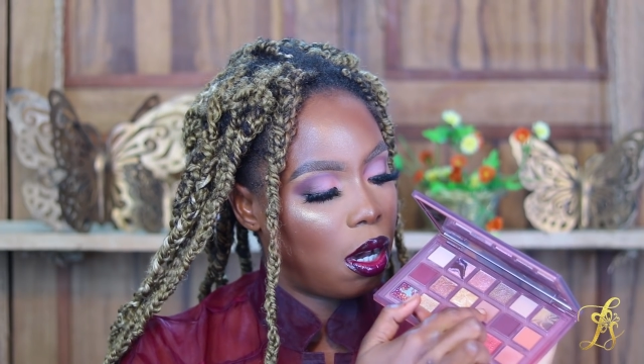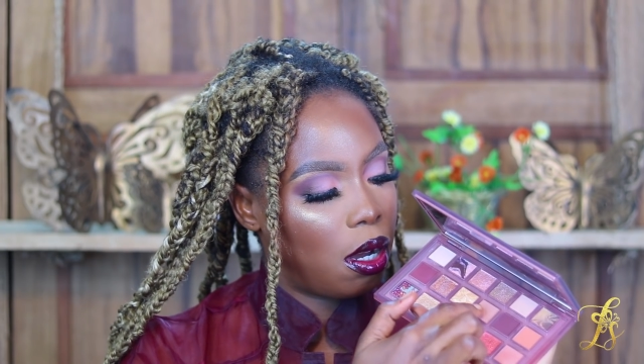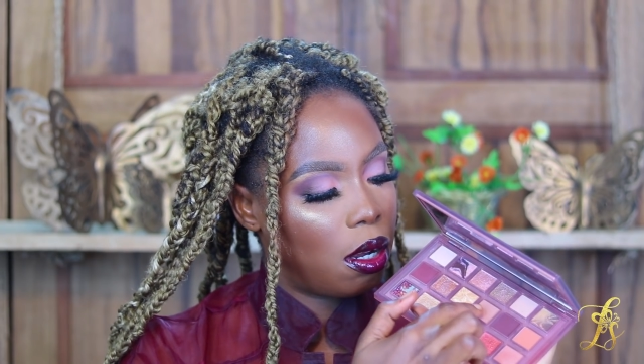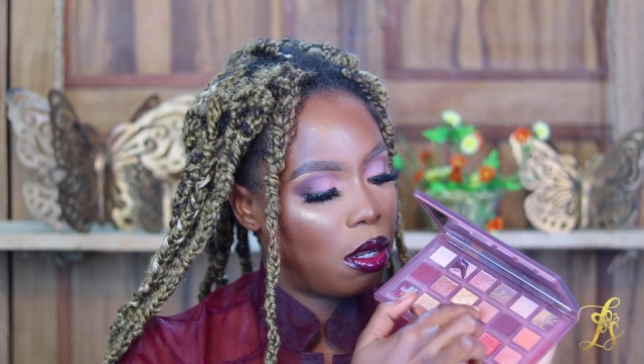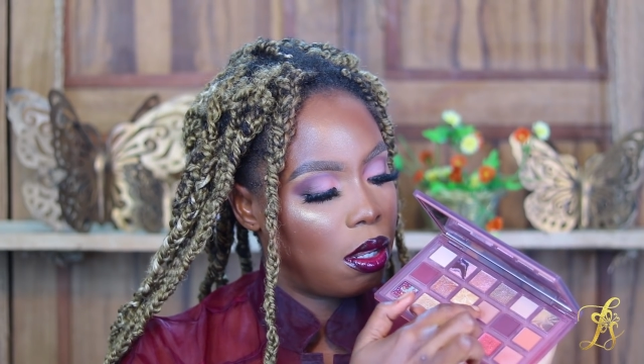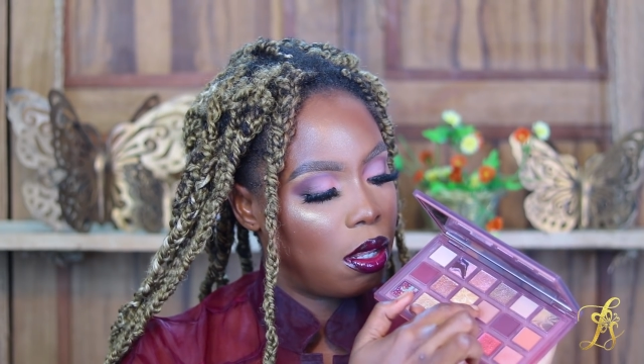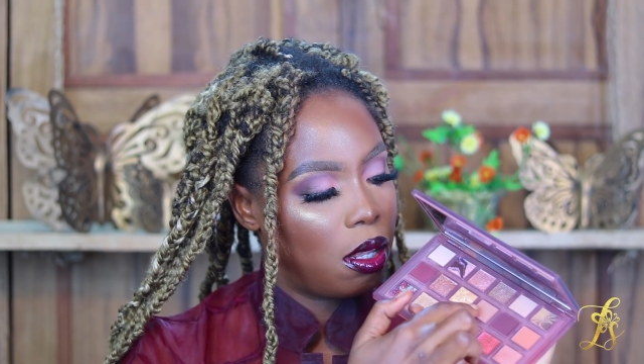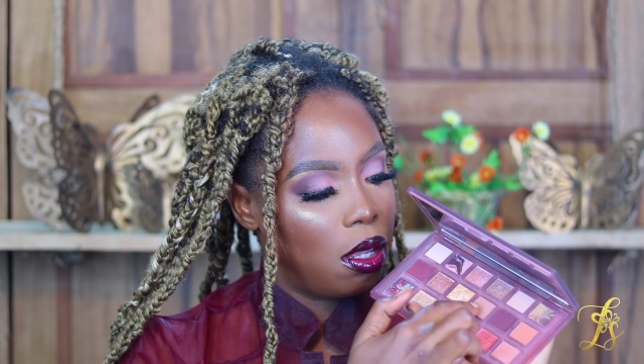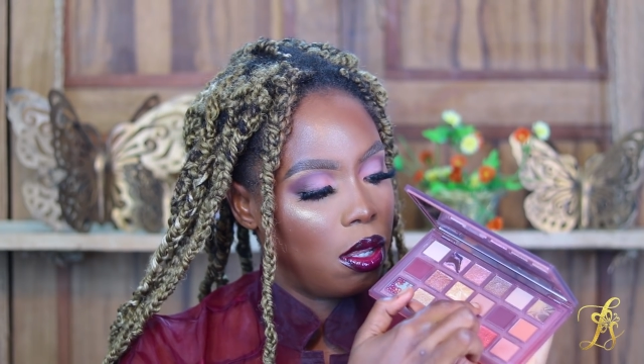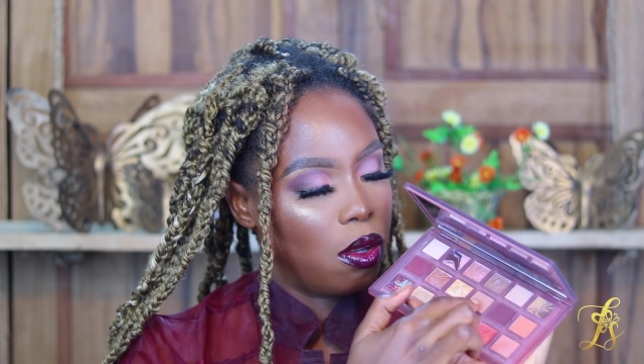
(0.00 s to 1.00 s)
are
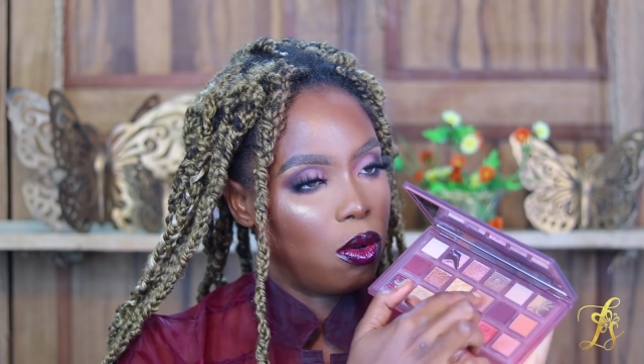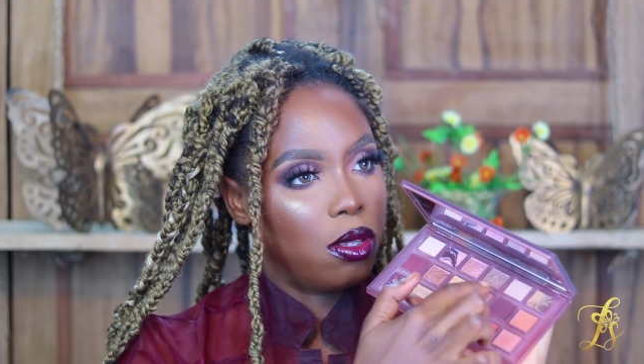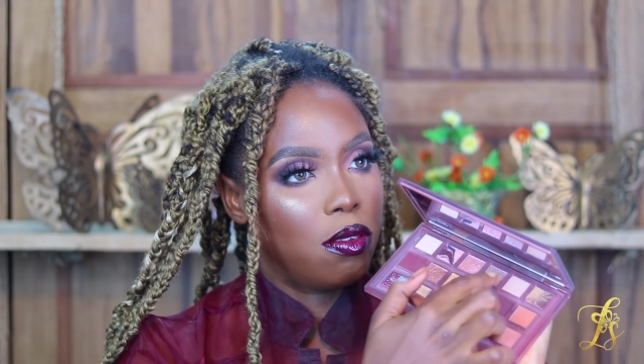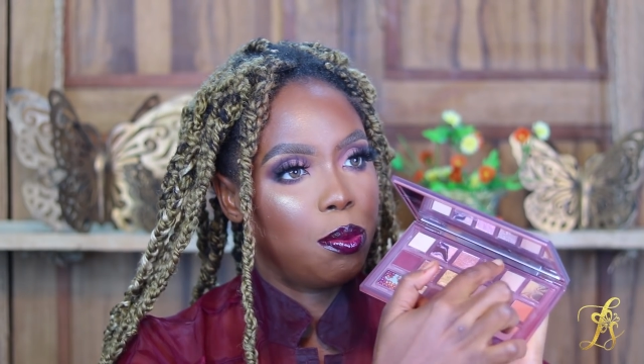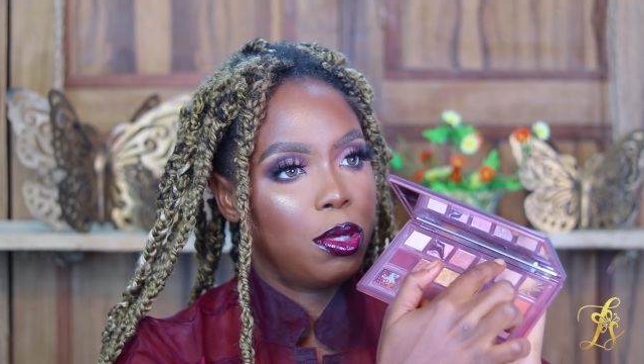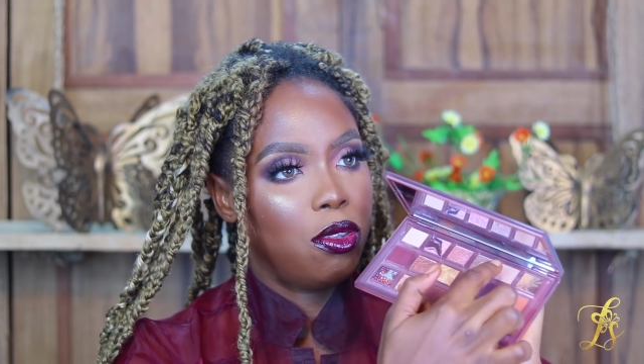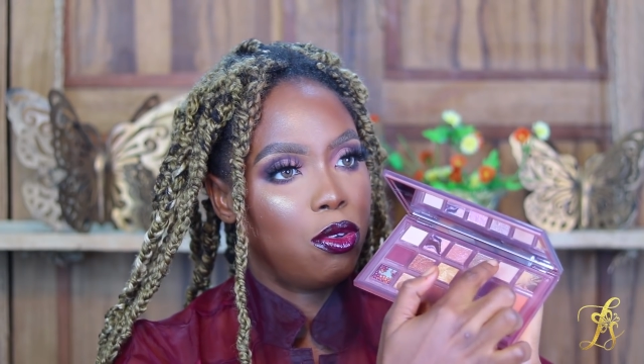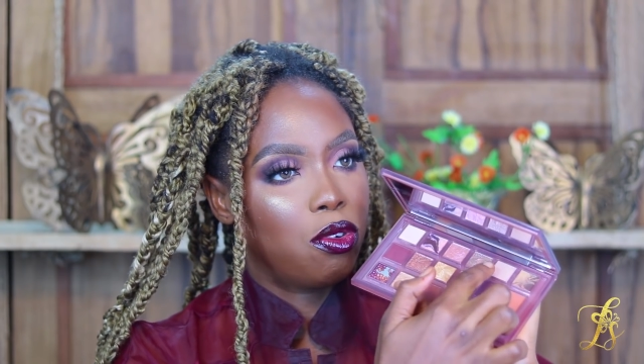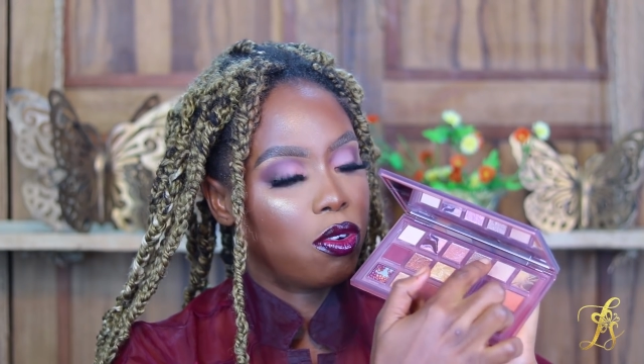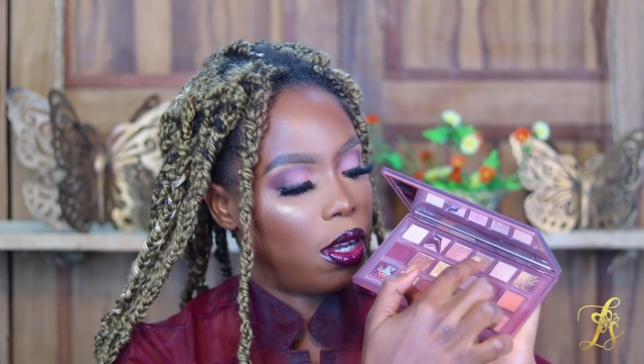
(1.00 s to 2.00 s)
going to be
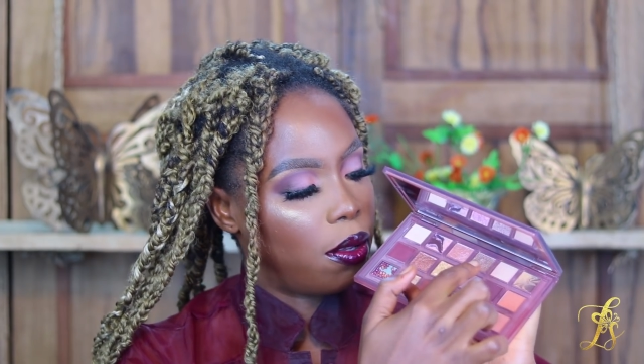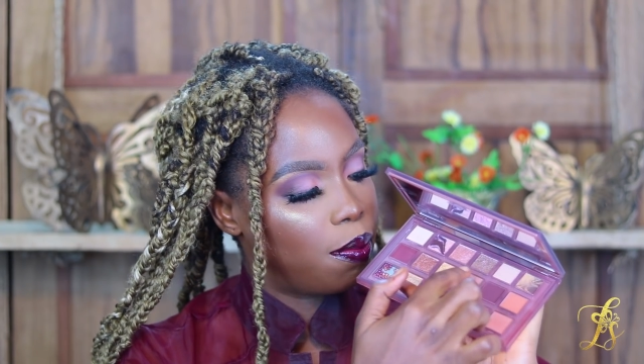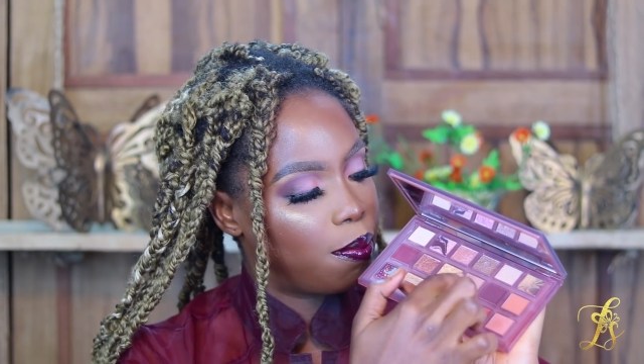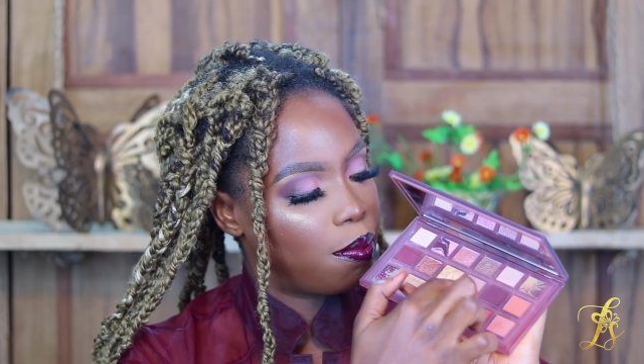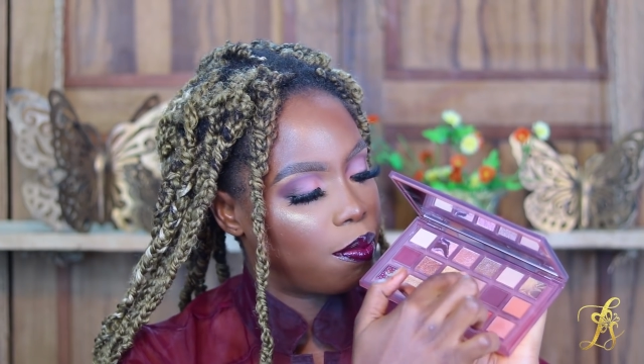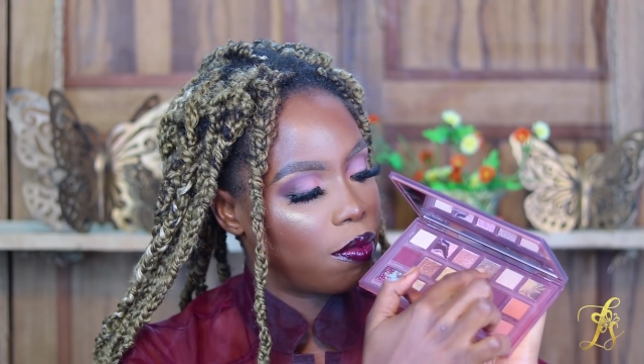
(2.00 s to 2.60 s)
neutral.